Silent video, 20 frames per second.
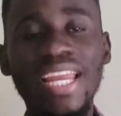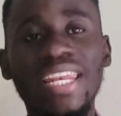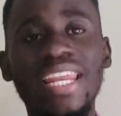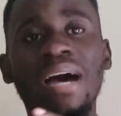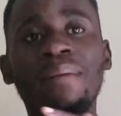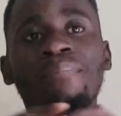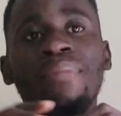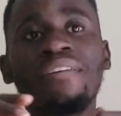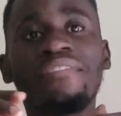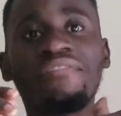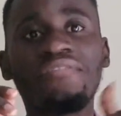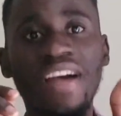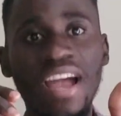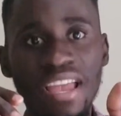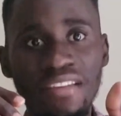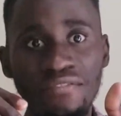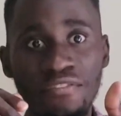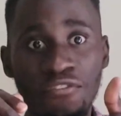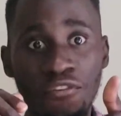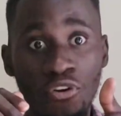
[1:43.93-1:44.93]
Number
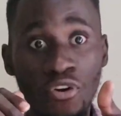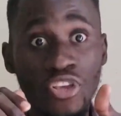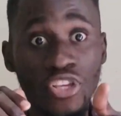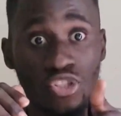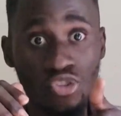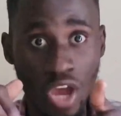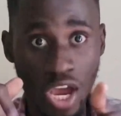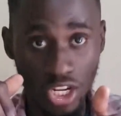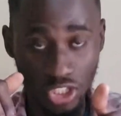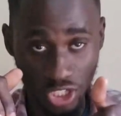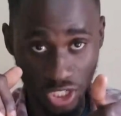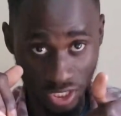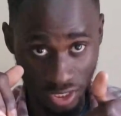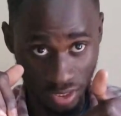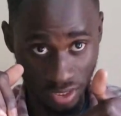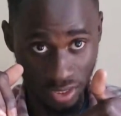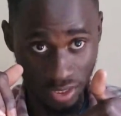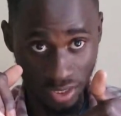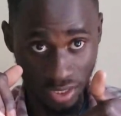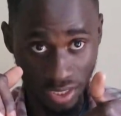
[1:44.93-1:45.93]
5, follow instructions.
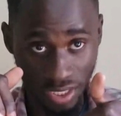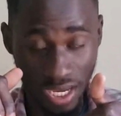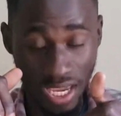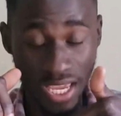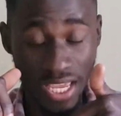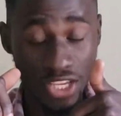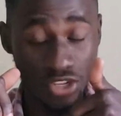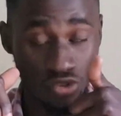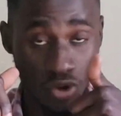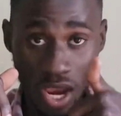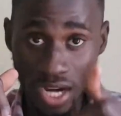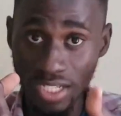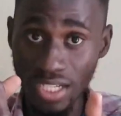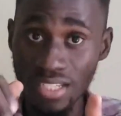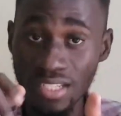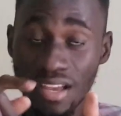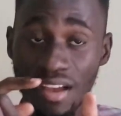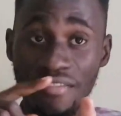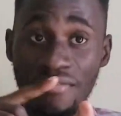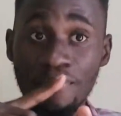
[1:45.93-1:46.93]

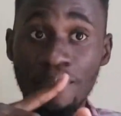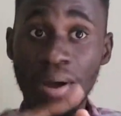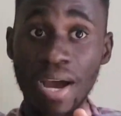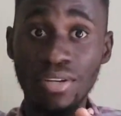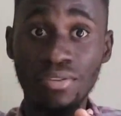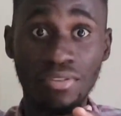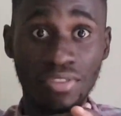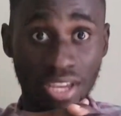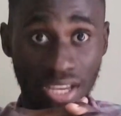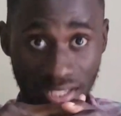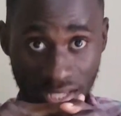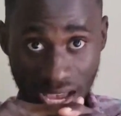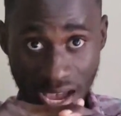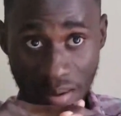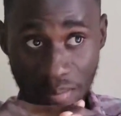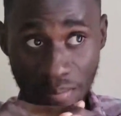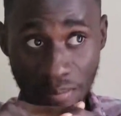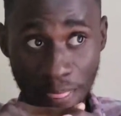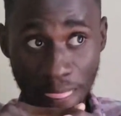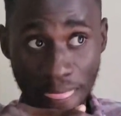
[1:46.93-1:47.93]
Instructions are part of the exam,
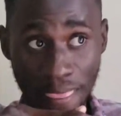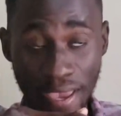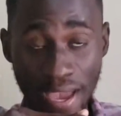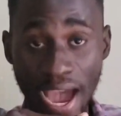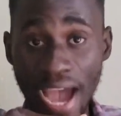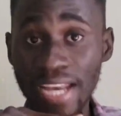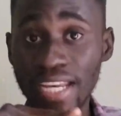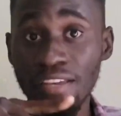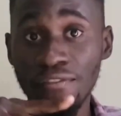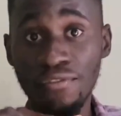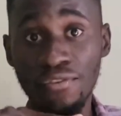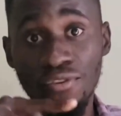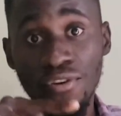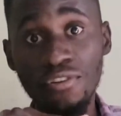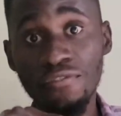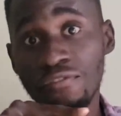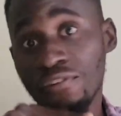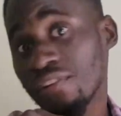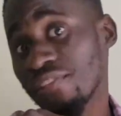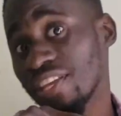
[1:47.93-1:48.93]
and if you don't
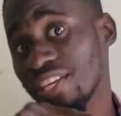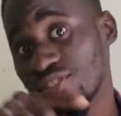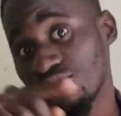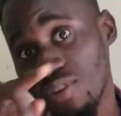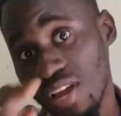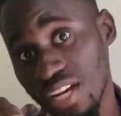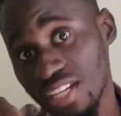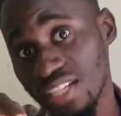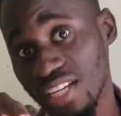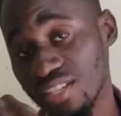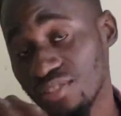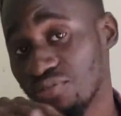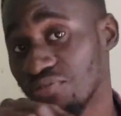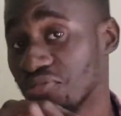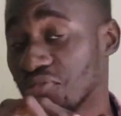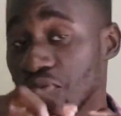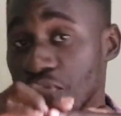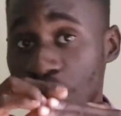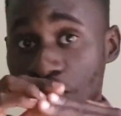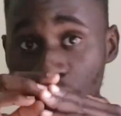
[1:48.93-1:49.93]
follow the instructions,
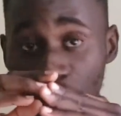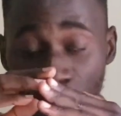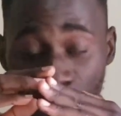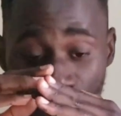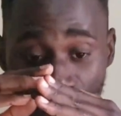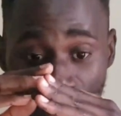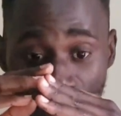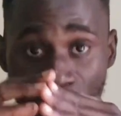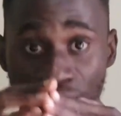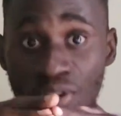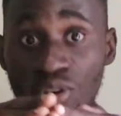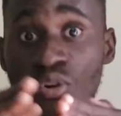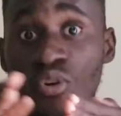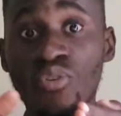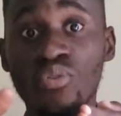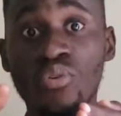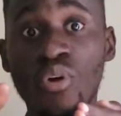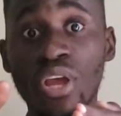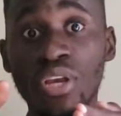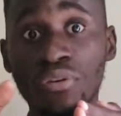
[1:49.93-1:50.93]
you probably
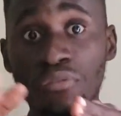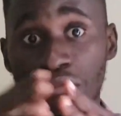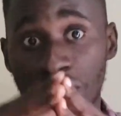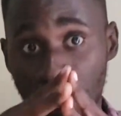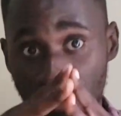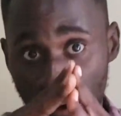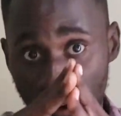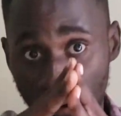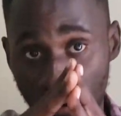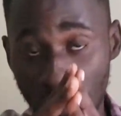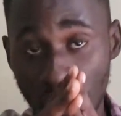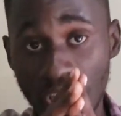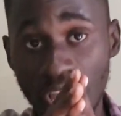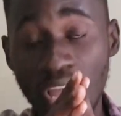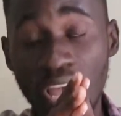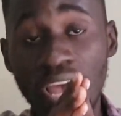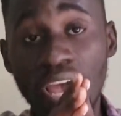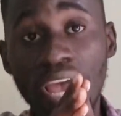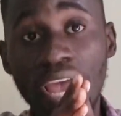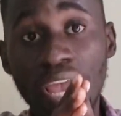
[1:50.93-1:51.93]
could going to fail.
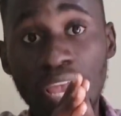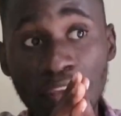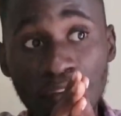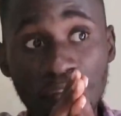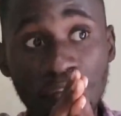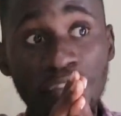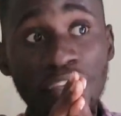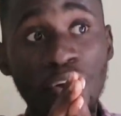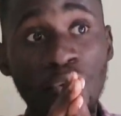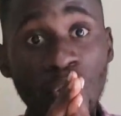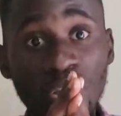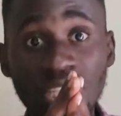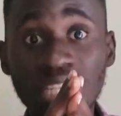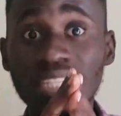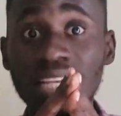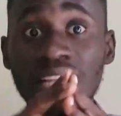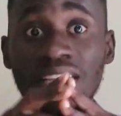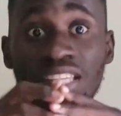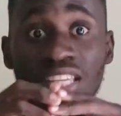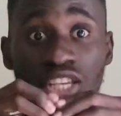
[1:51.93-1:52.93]
If the question is
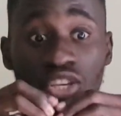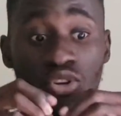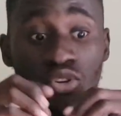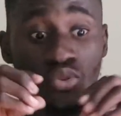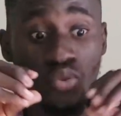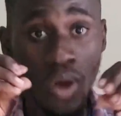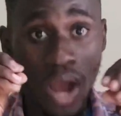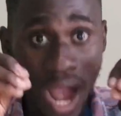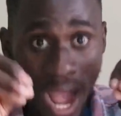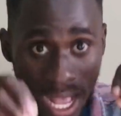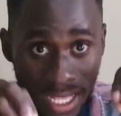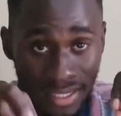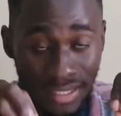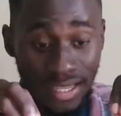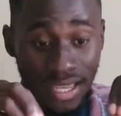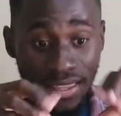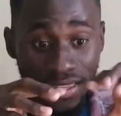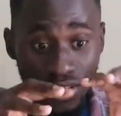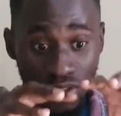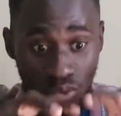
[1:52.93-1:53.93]
asking you to
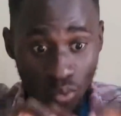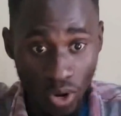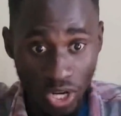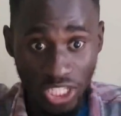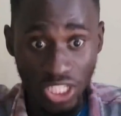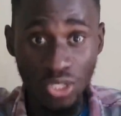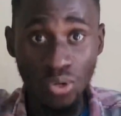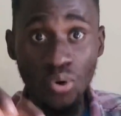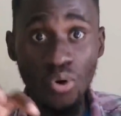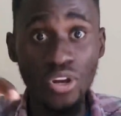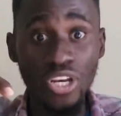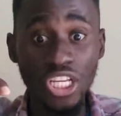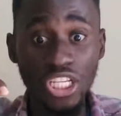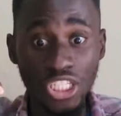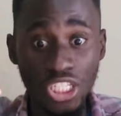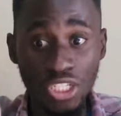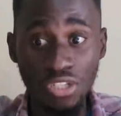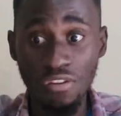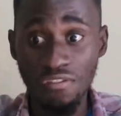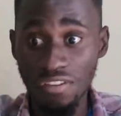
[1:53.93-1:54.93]
answer this question on a
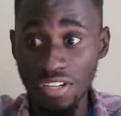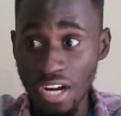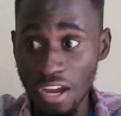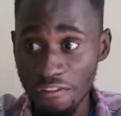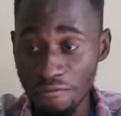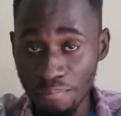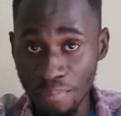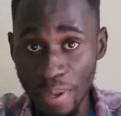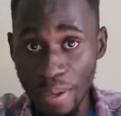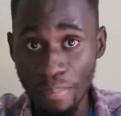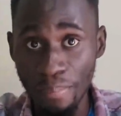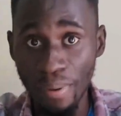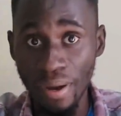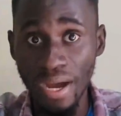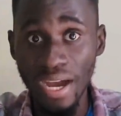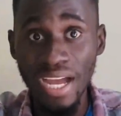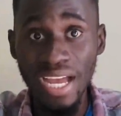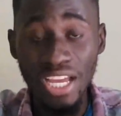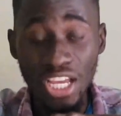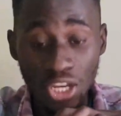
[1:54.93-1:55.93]
sheet of graph paper,
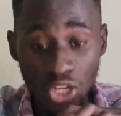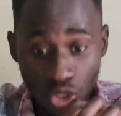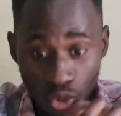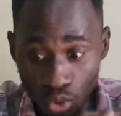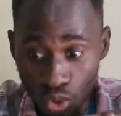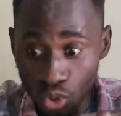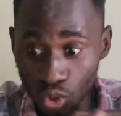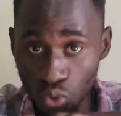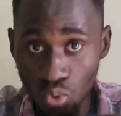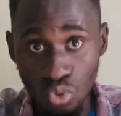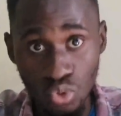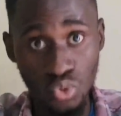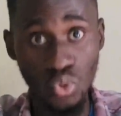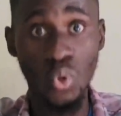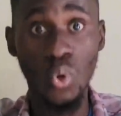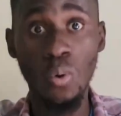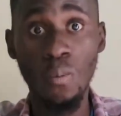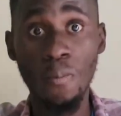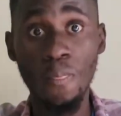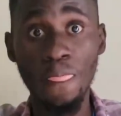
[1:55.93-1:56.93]
you do
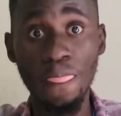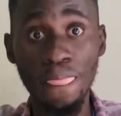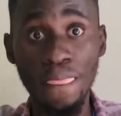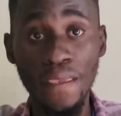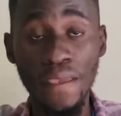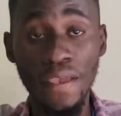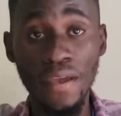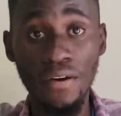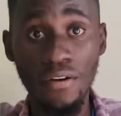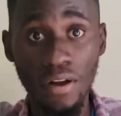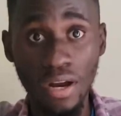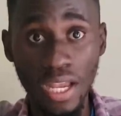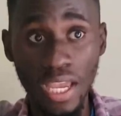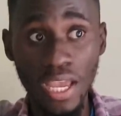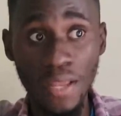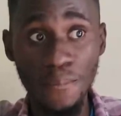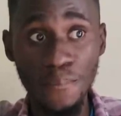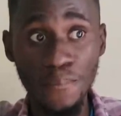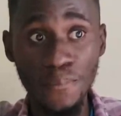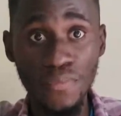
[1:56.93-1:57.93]
so.
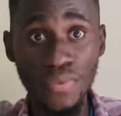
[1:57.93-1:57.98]
Okay?